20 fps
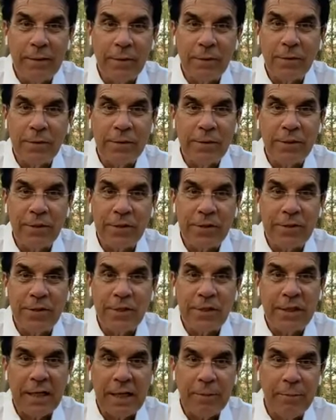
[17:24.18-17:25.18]
Don't do this
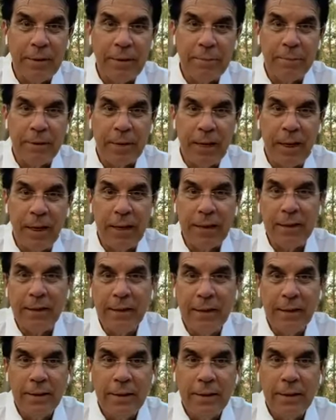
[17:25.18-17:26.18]
just out of being polite.
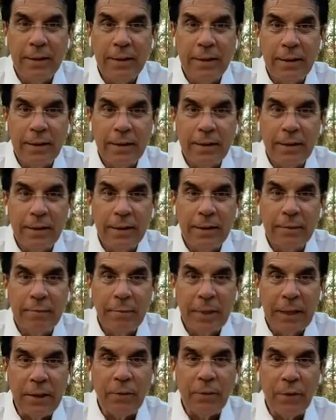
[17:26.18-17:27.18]

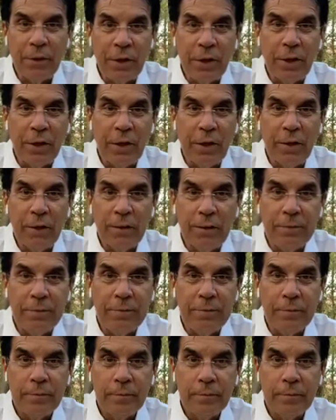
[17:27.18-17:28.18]
Mean it when you go.
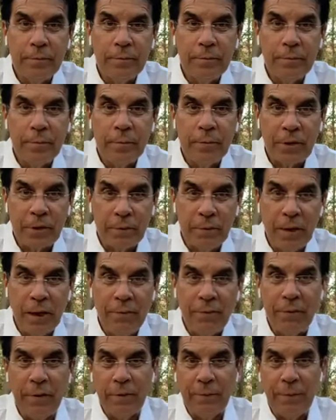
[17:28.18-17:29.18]
So
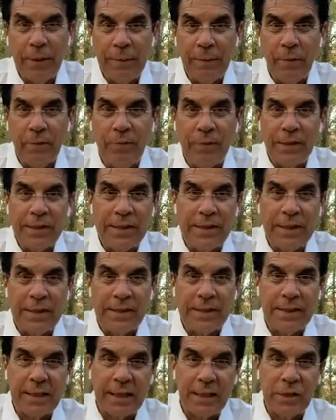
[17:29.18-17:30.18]
often people visit
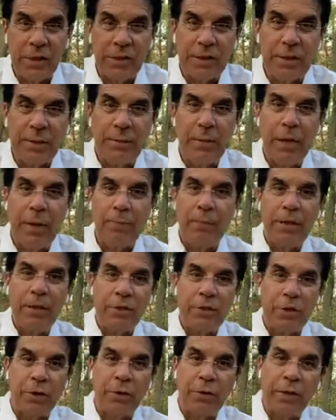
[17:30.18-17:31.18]
the sick just to
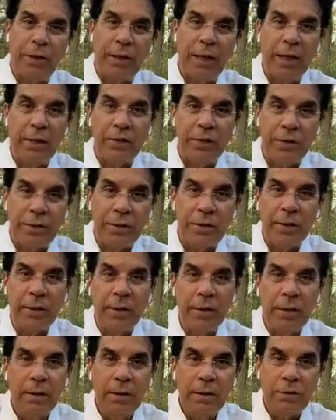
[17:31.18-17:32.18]
appease their own conscience.
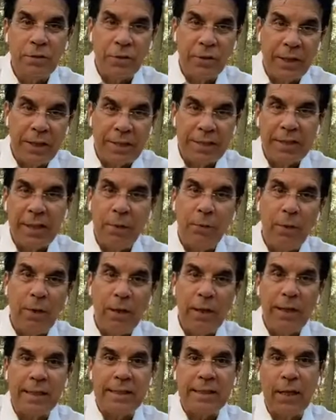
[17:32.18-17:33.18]
So they can say,
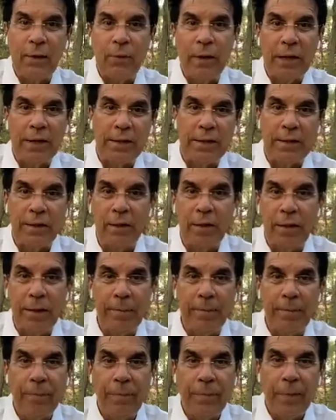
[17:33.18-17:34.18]
well, at least I went and saw
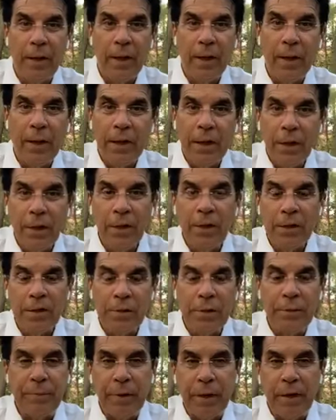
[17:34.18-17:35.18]
him. You know,
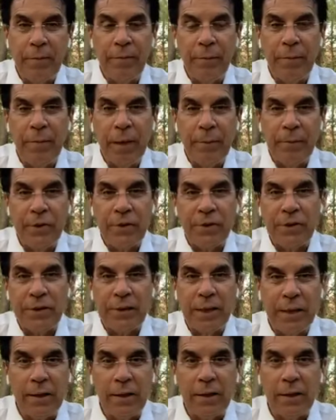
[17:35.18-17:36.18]
it'd be better if you probably just
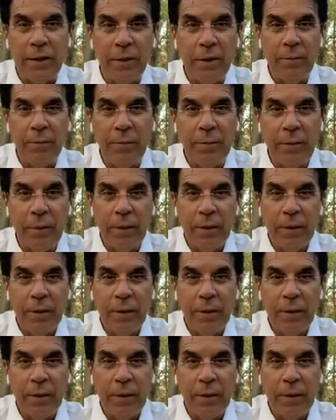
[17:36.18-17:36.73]
stayed at home.